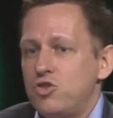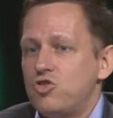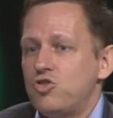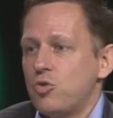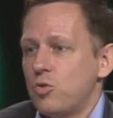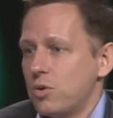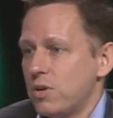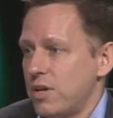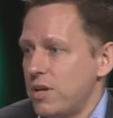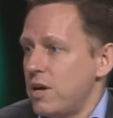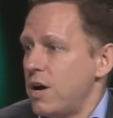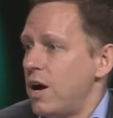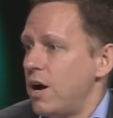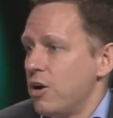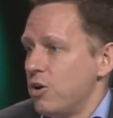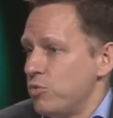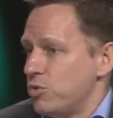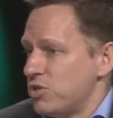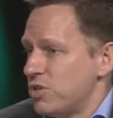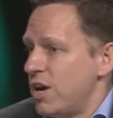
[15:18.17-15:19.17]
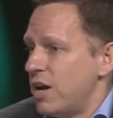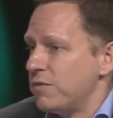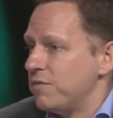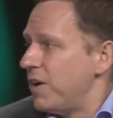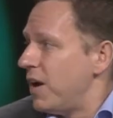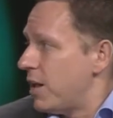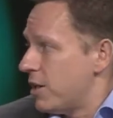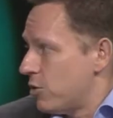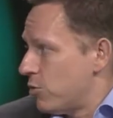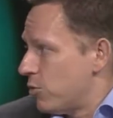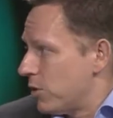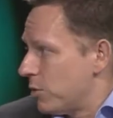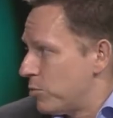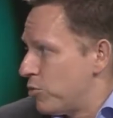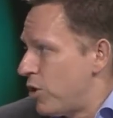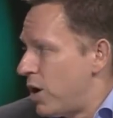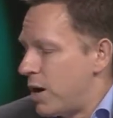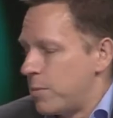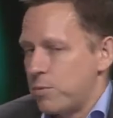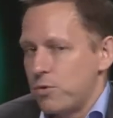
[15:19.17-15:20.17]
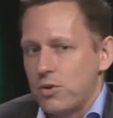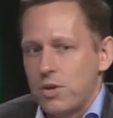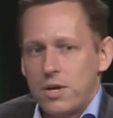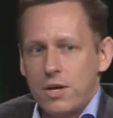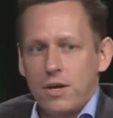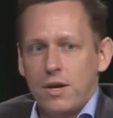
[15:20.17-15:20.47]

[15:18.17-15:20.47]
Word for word: surely Yahoo was not valuing properly.